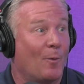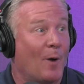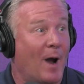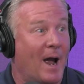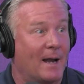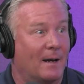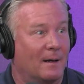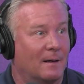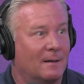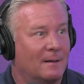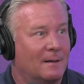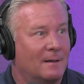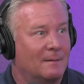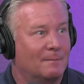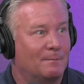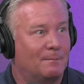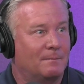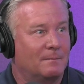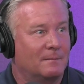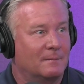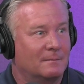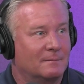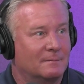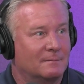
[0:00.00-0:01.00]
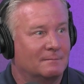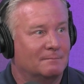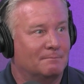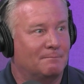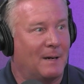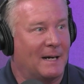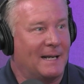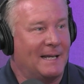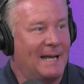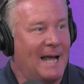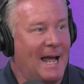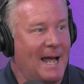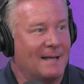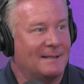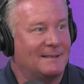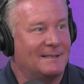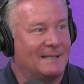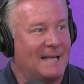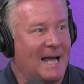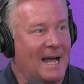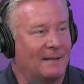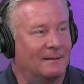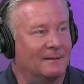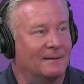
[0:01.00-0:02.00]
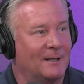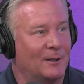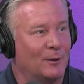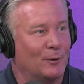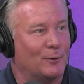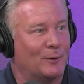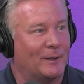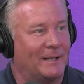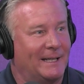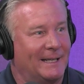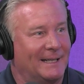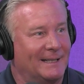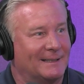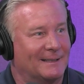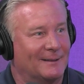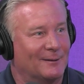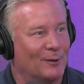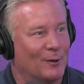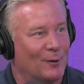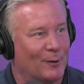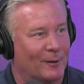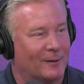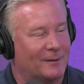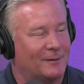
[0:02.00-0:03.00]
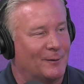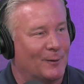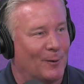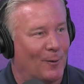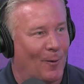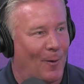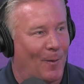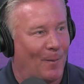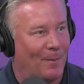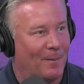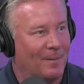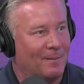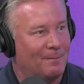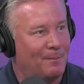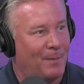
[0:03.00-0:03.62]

Right. But he has that little kid look to him.